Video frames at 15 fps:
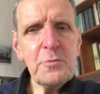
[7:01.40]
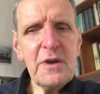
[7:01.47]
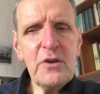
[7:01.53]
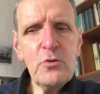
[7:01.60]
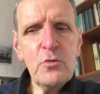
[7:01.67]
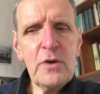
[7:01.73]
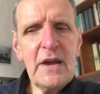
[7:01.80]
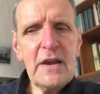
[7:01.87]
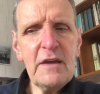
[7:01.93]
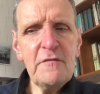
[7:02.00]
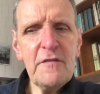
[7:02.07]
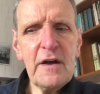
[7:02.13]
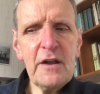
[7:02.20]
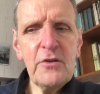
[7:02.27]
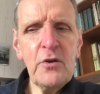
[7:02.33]
really
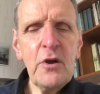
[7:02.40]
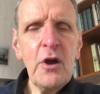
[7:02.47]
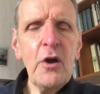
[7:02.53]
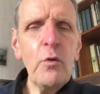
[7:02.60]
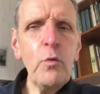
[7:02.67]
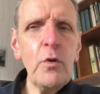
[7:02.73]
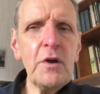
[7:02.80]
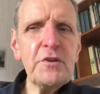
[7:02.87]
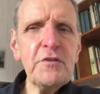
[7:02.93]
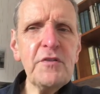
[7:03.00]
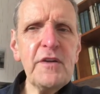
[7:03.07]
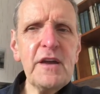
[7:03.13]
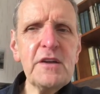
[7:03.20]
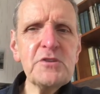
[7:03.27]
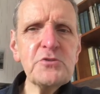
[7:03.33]
value? What
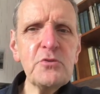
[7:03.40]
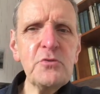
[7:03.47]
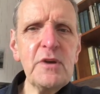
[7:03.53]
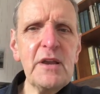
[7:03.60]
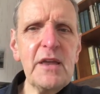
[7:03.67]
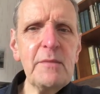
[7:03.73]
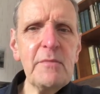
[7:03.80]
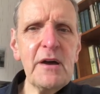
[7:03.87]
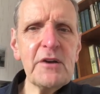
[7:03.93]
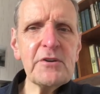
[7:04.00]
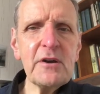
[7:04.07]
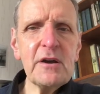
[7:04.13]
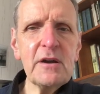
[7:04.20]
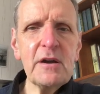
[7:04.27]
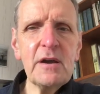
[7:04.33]
things really
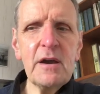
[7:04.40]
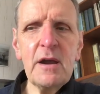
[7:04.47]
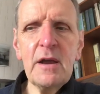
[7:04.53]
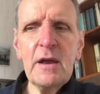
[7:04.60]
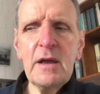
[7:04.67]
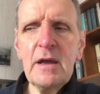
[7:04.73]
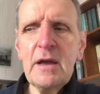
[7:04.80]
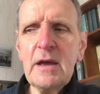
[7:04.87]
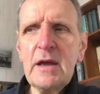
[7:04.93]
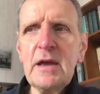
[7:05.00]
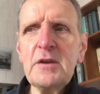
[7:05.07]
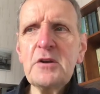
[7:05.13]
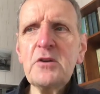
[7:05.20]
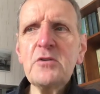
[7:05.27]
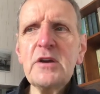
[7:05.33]
matter in
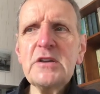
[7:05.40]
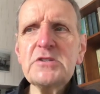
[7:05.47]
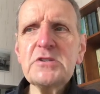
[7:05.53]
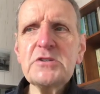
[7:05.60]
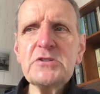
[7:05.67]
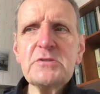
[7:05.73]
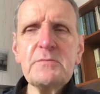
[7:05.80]
a crisis?